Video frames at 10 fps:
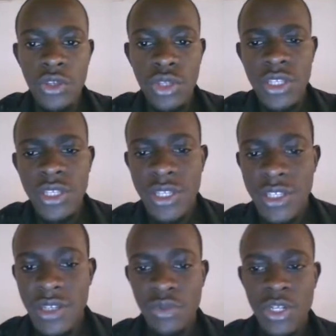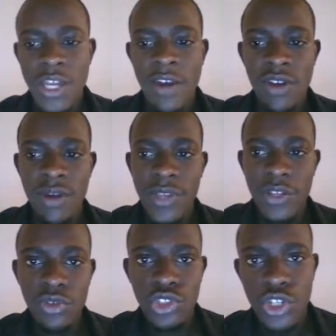So this is a simple diagram
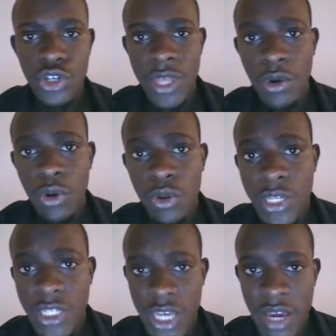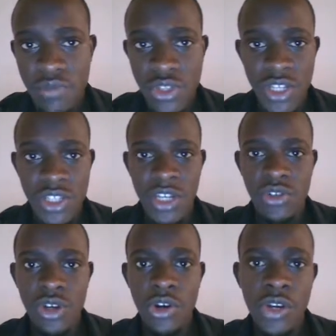that will show you the whole entire process
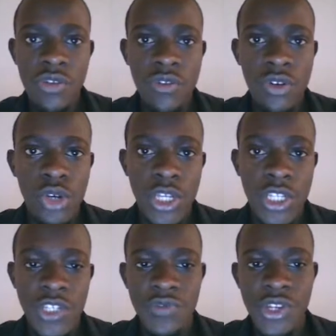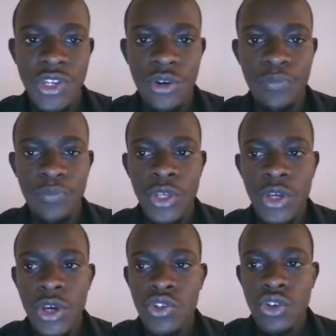that you are going to follow in this video.
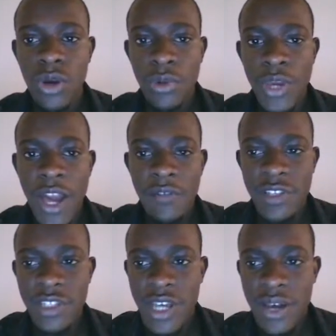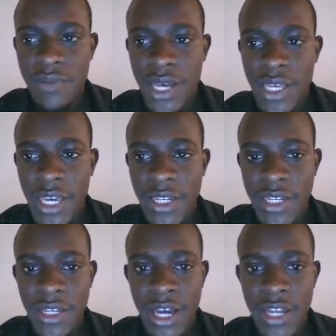What we have is our backend
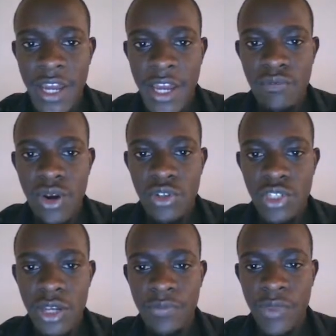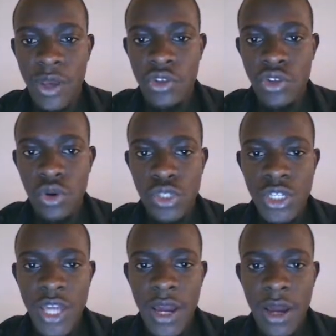and our browser.
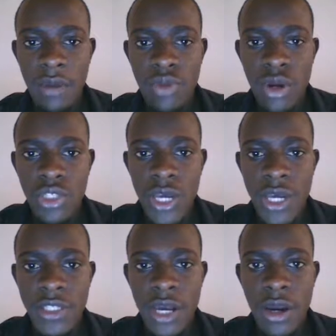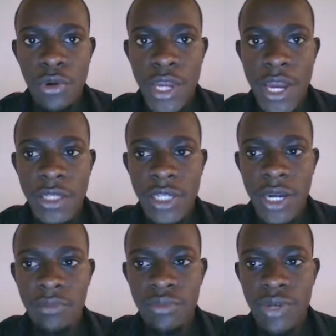Consider our browser as our React
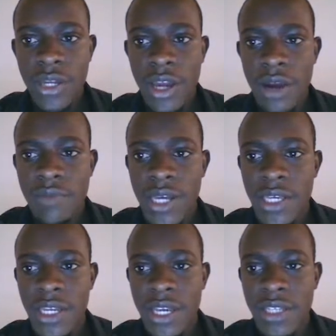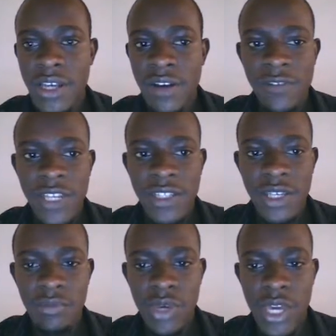app and our backend as our Flask
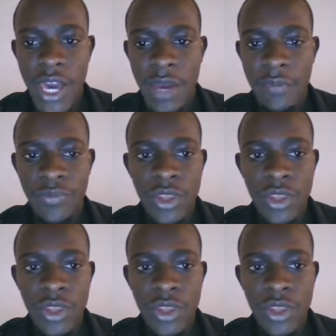API.